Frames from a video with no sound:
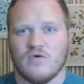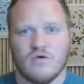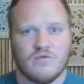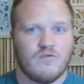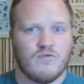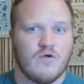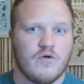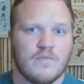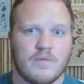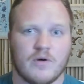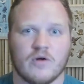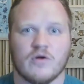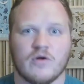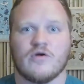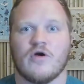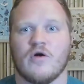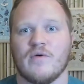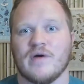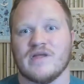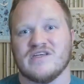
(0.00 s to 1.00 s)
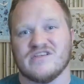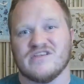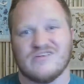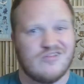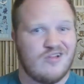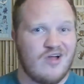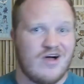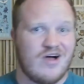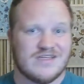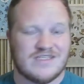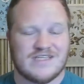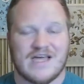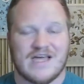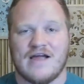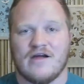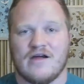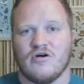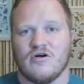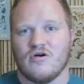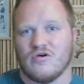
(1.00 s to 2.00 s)
or Wooper going to
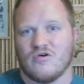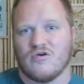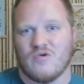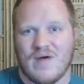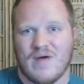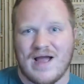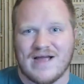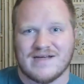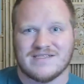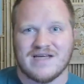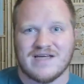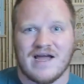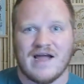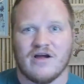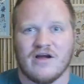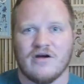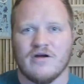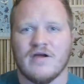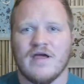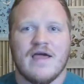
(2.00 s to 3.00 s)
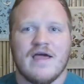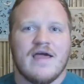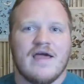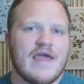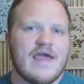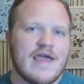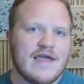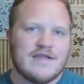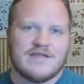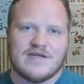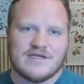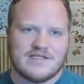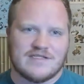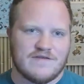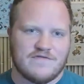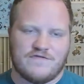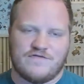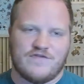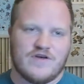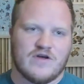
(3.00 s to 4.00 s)
Clodsire or Quagsire, it
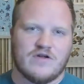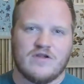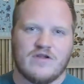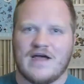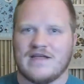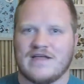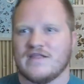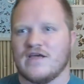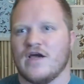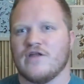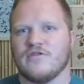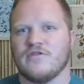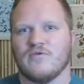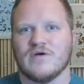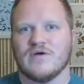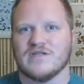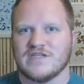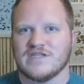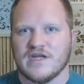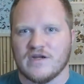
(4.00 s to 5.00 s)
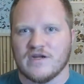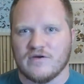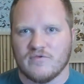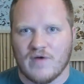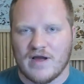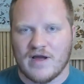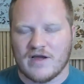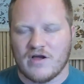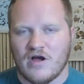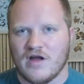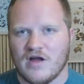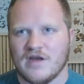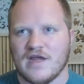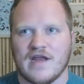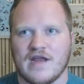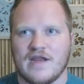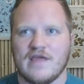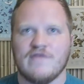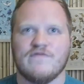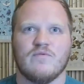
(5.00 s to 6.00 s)
doesn't feel like the other ones getting retconned.
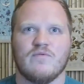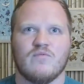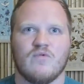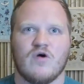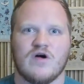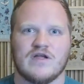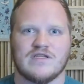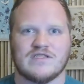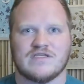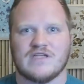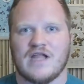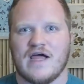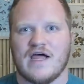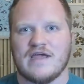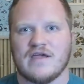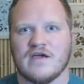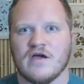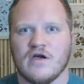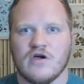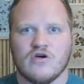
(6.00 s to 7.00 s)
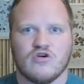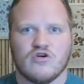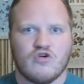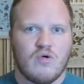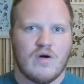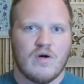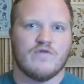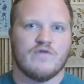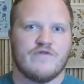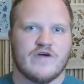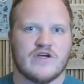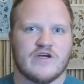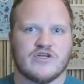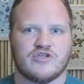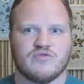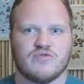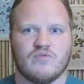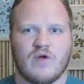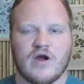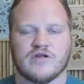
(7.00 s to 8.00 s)
And even ones like
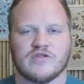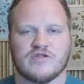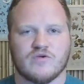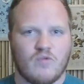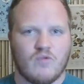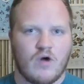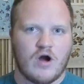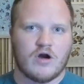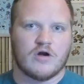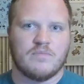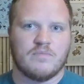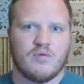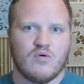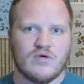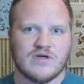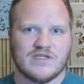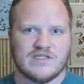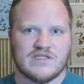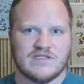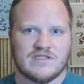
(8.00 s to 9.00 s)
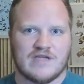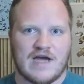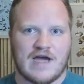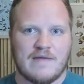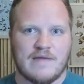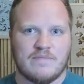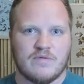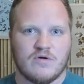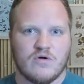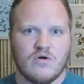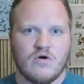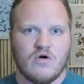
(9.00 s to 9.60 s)
Quillfish, where it's a water poison type,